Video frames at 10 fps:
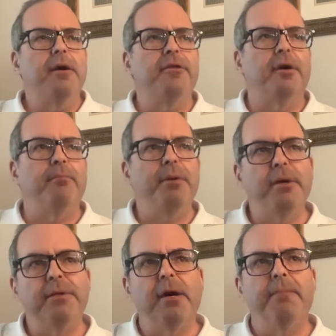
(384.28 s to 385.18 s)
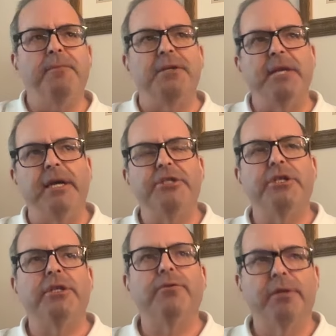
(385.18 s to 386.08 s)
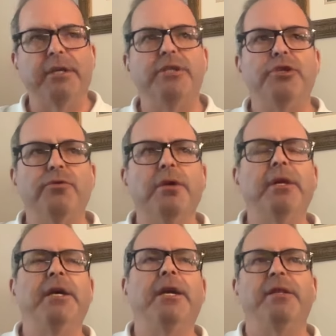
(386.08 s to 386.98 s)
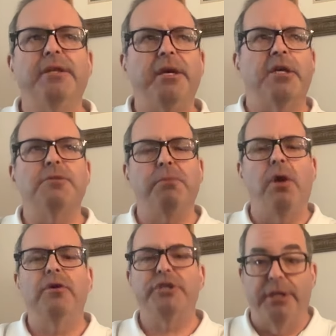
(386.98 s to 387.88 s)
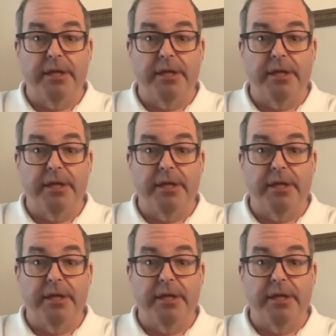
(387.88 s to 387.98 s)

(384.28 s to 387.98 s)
The build-up, the tension, the release, you really get the explosion,